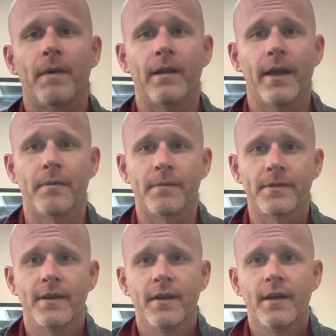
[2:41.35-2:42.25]
my
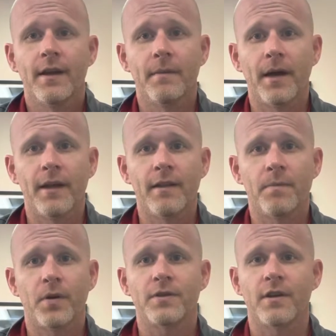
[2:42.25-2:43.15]
labrums and
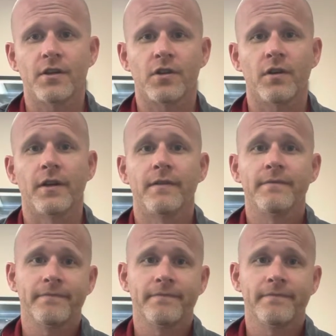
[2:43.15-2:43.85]
the posterior shoulder.